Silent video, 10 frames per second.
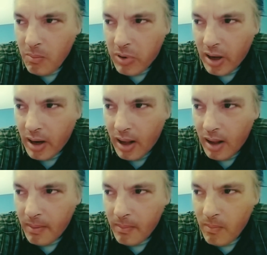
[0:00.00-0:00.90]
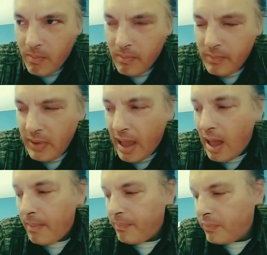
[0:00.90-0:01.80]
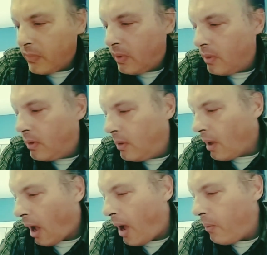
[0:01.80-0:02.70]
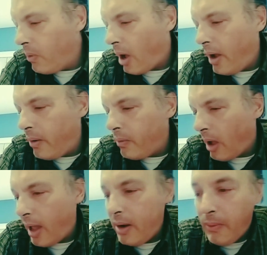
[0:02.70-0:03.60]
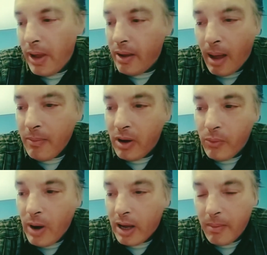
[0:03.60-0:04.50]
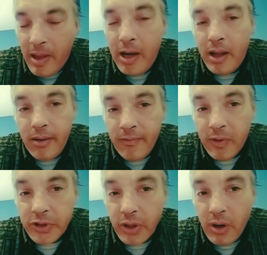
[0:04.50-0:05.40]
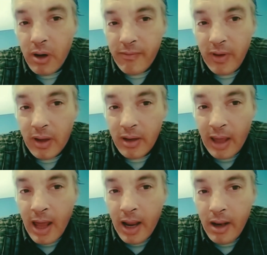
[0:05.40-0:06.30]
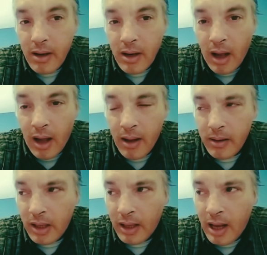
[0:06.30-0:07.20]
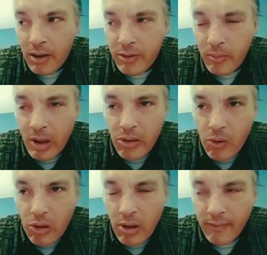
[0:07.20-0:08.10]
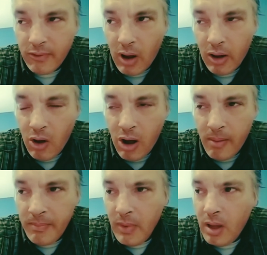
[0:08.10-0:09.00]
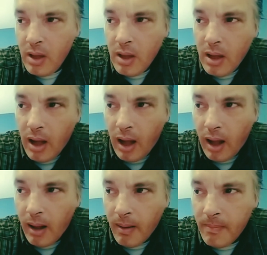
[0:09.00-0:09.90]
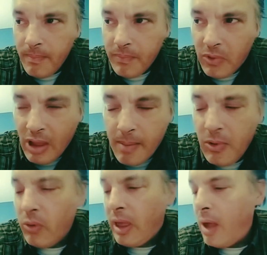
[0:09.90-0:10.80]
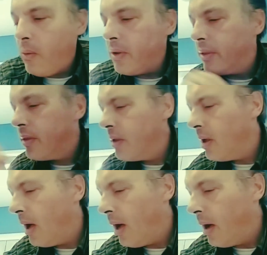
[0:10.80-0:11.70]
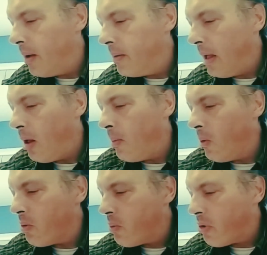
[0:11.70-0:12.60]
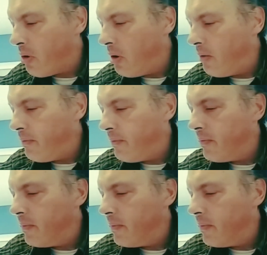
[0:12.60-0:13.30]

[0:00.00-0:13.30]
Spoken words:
But, yeah, anyway, I'm going to recommend it for sure if you can get it. You can get it through MrSnuff.com. Samuel Gawith, Elmo's Reserve.